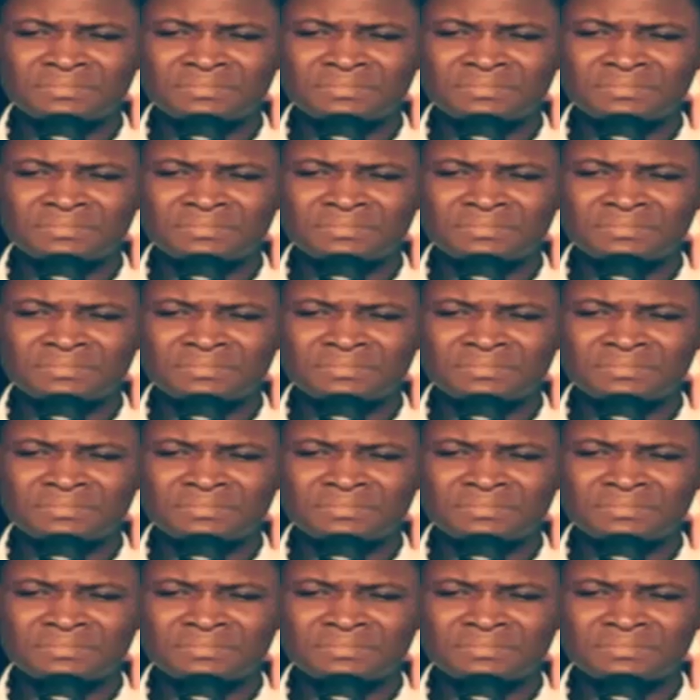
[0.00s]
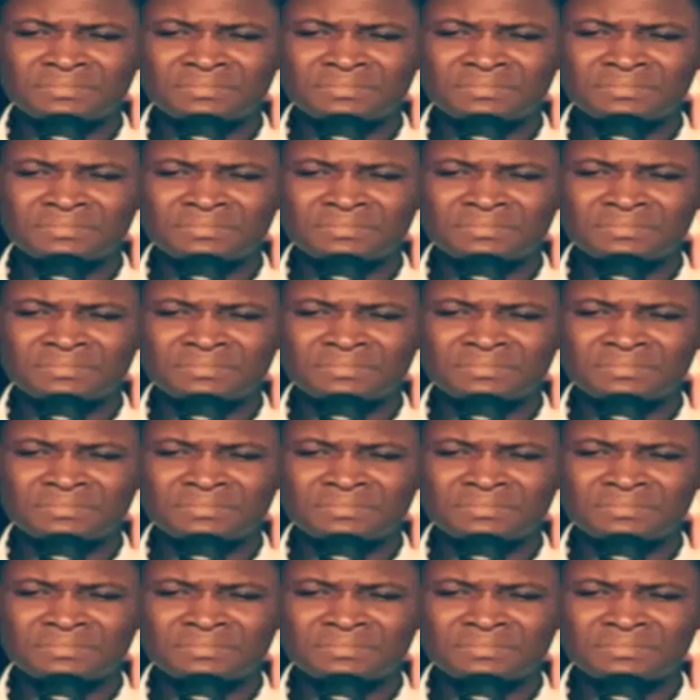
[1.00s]

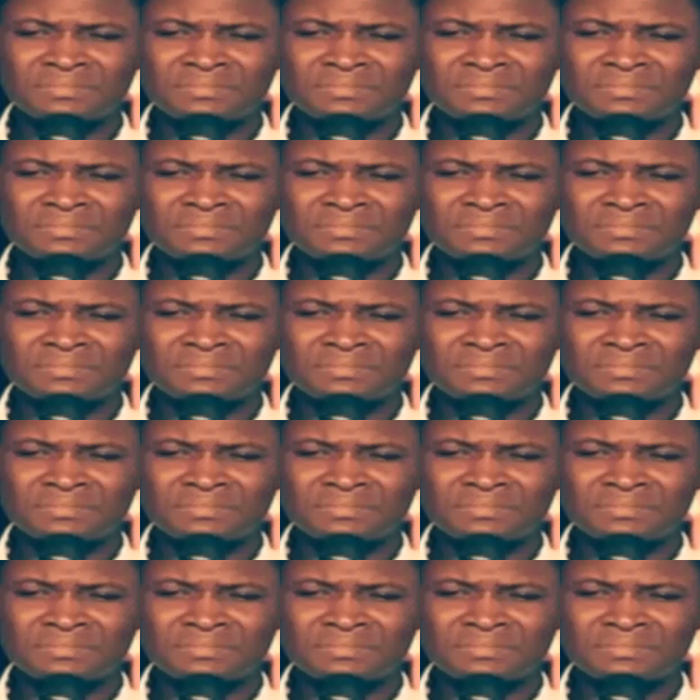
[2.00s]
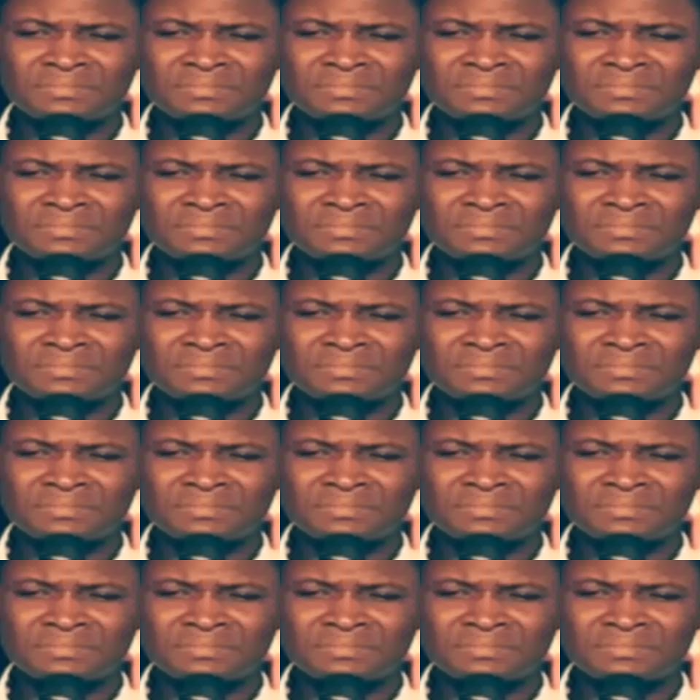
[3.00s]

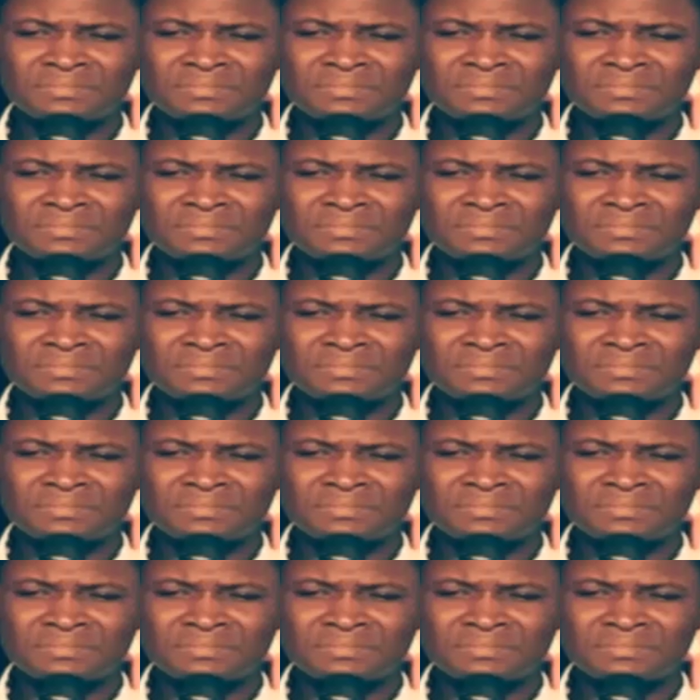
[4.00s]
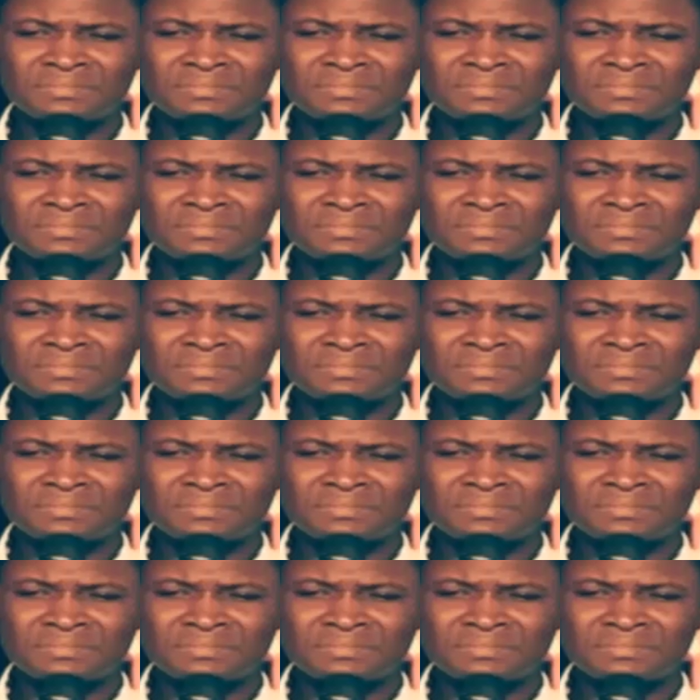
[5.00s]

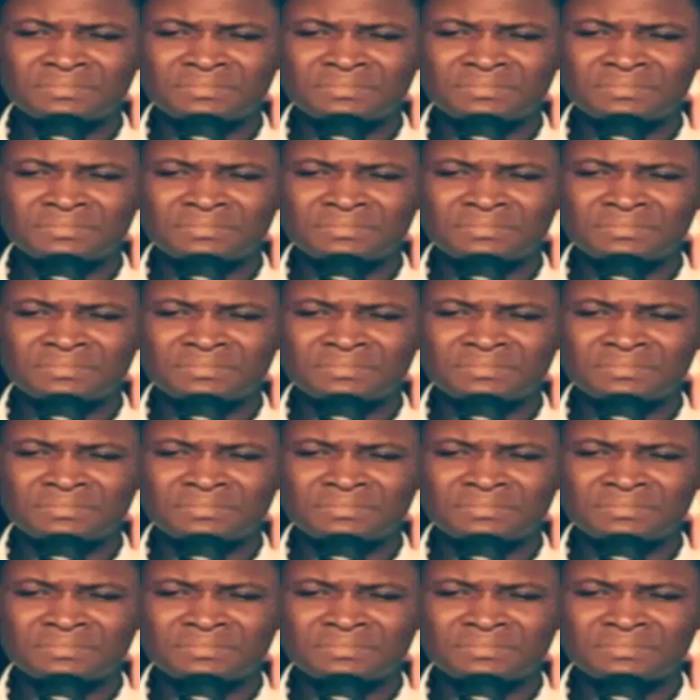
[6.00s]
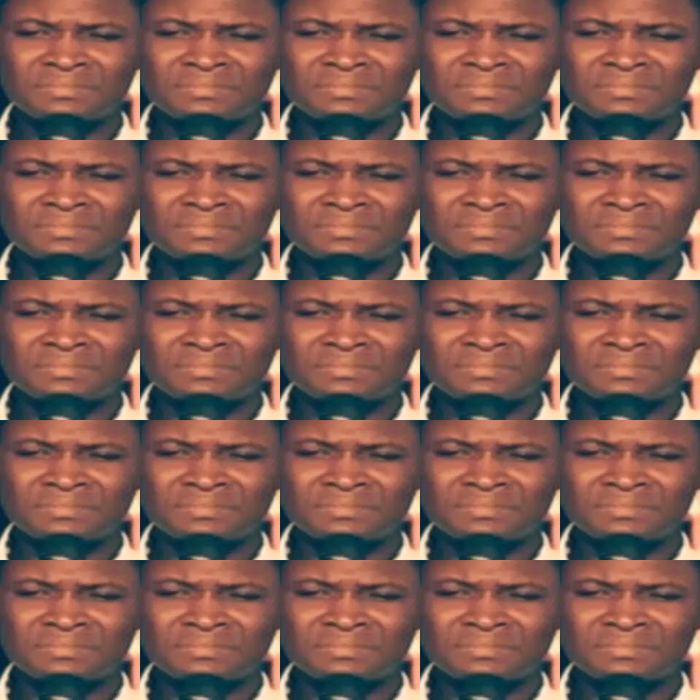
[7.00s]
The face doesn't move, so there is nothing to read.